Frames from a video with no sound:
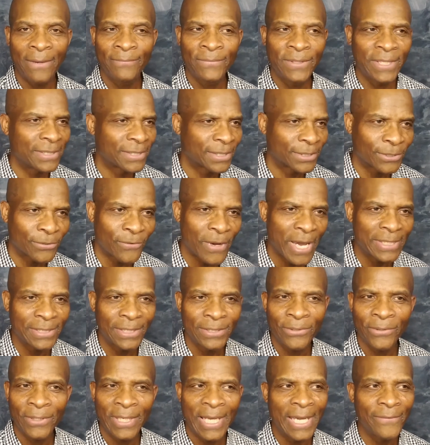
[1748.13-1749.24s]
Jesus Christ, in
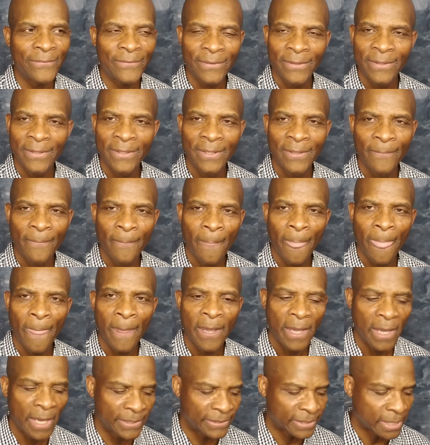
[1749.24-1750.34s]
your life.
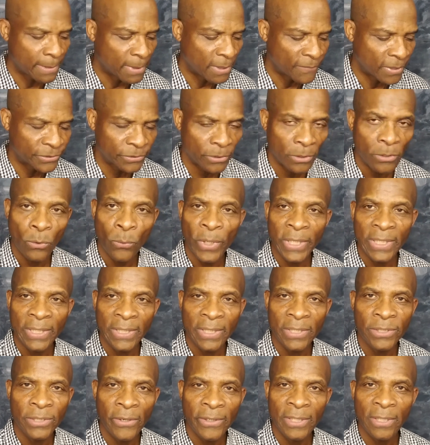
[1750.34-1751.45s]
And some of us are quitting and
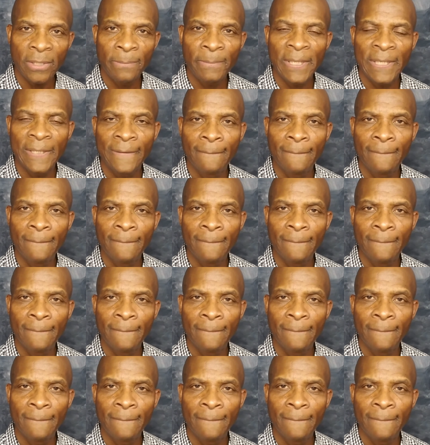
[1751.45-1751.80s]
turning him in.